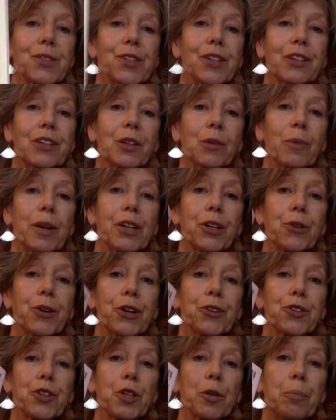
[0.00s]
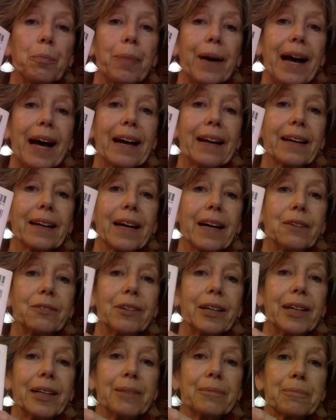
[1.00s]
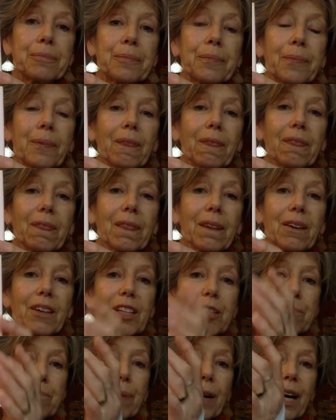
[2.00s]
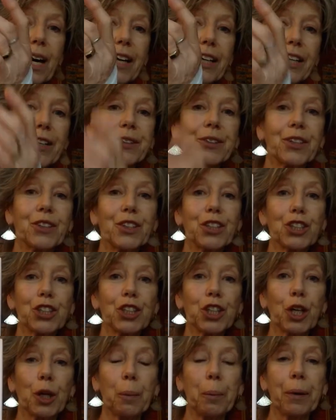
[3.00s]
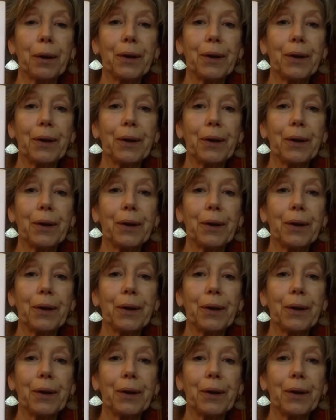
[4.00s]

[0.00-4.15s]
And look, when you go to the back cover, you've got the barcode on the top.